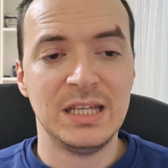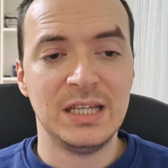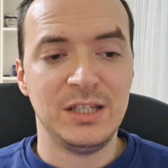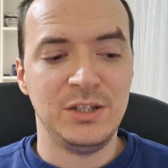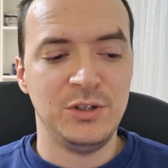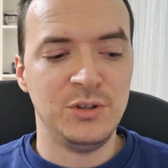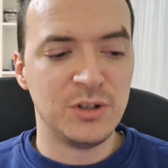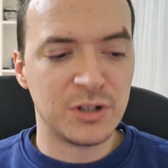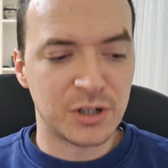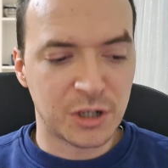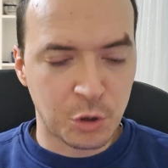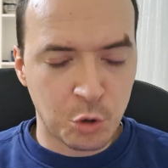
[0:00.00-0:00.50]

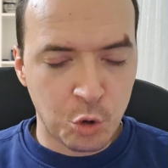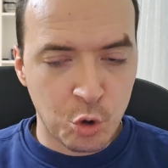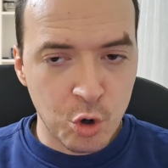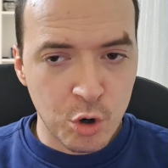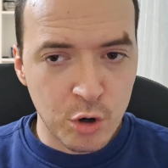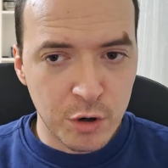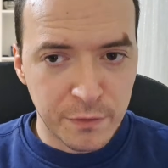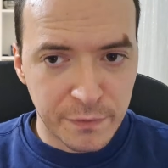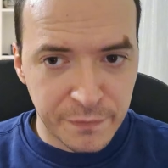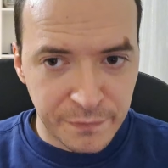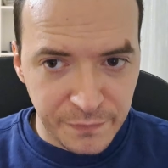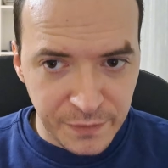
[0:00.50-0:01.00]
your
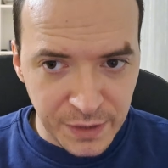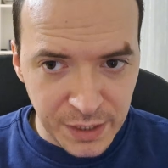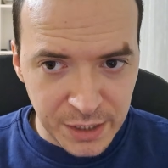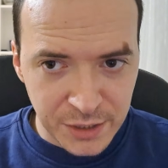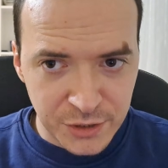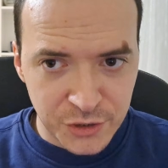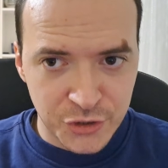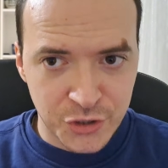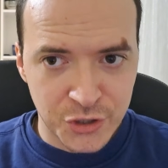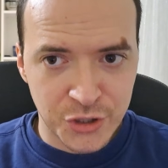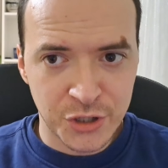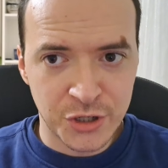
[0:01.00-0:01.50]
core
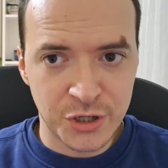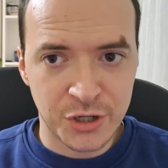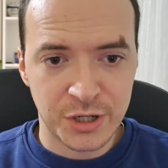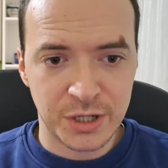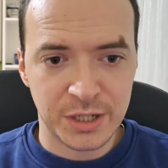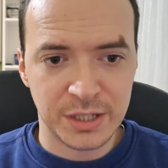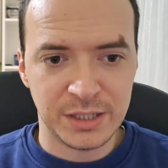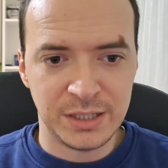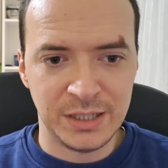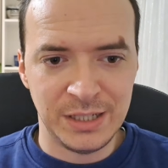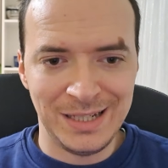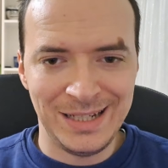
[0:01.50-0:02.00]
feature
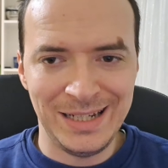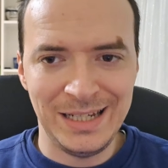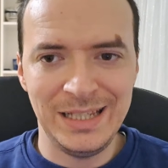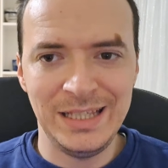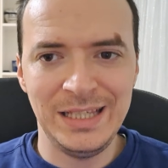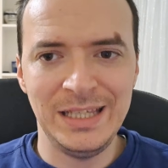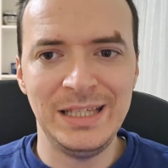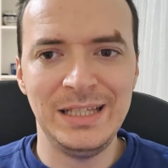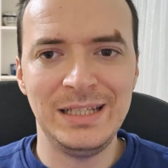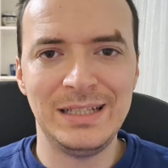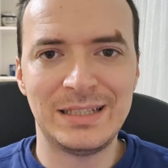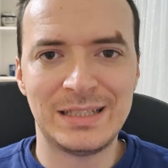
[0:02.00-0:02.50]

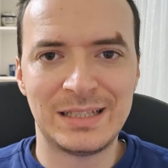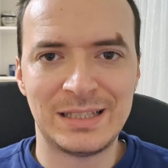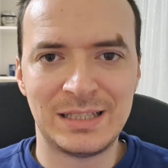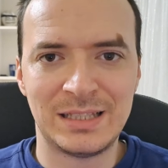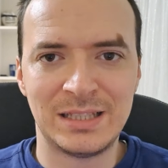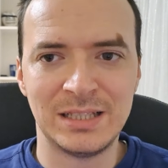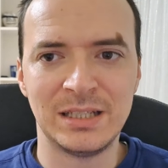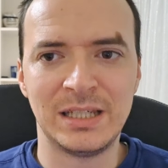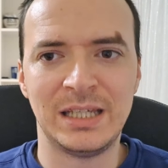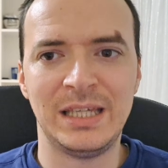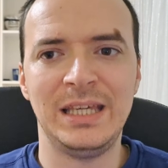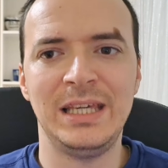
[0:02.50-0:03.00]
need
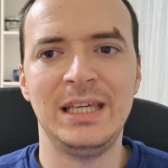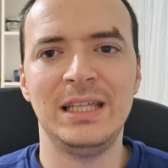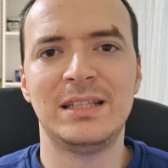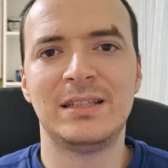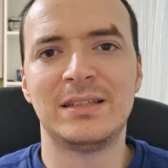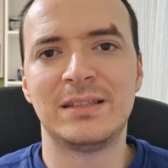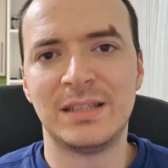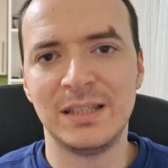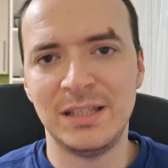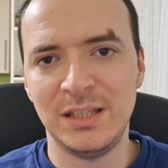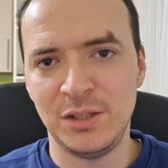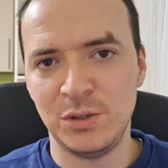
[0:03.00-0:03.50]
to
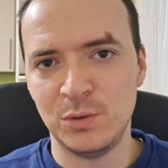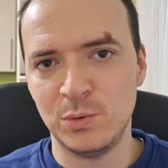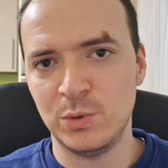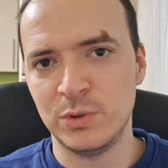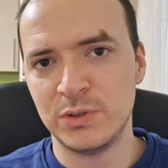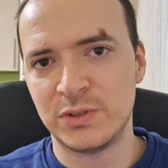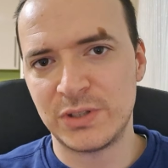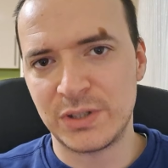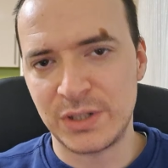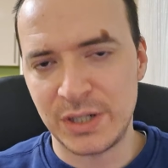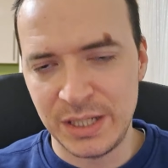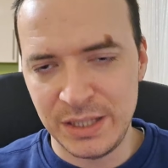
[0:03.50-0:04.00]
hit the
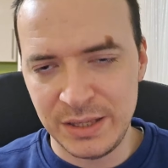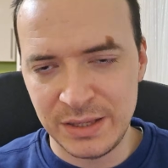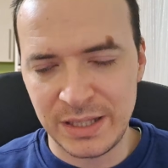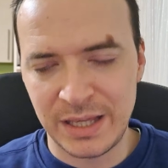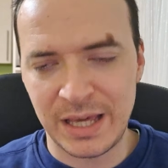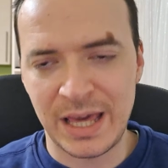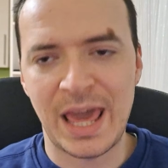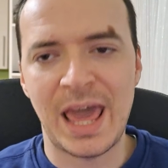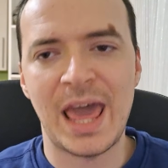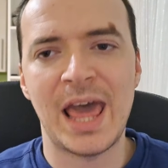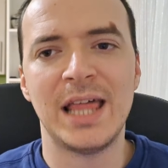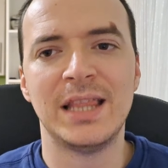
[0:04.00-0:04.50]
user in the
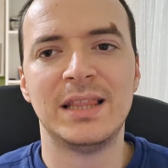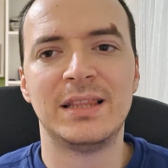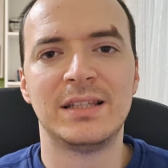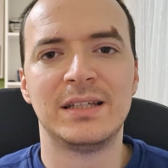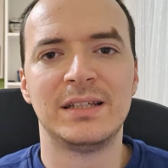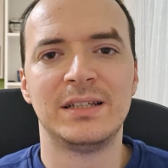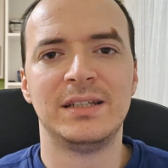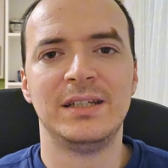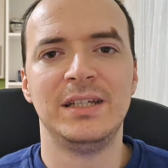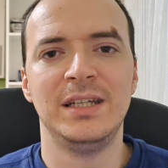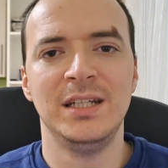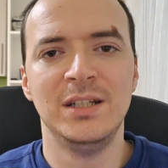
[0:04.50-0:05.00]
head
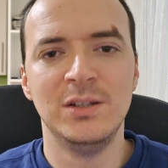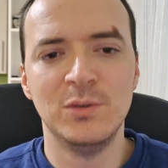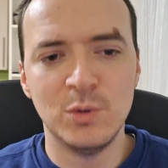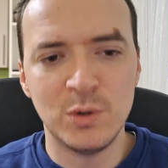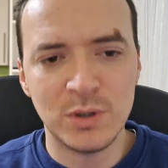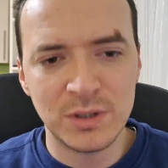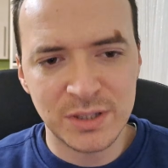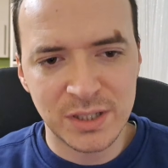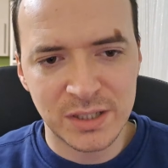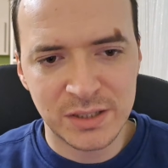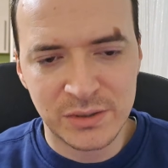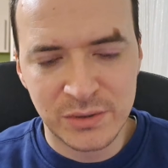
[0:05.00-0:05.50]
in
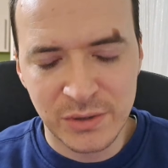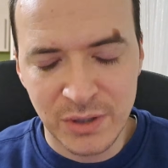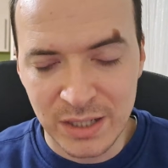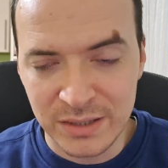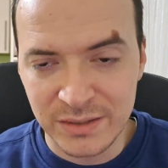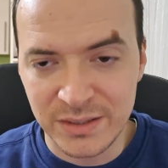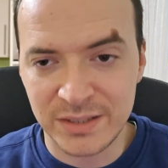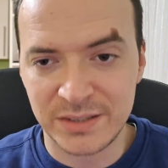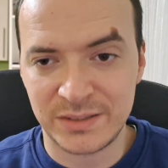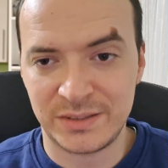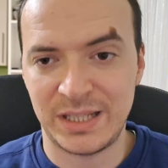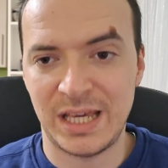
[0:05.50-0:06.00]
order to
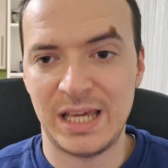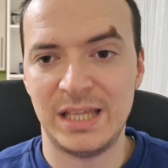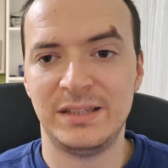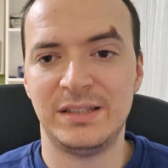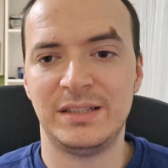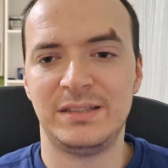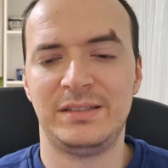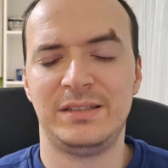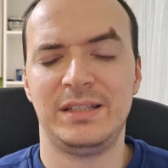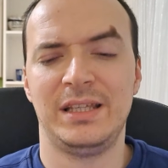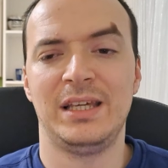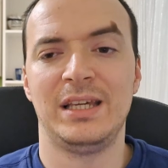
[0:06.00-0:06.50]
understand the
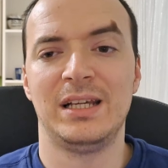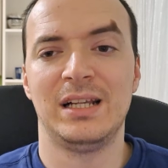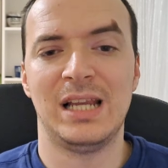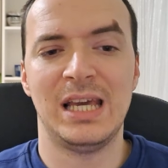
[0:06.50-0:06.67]
thing.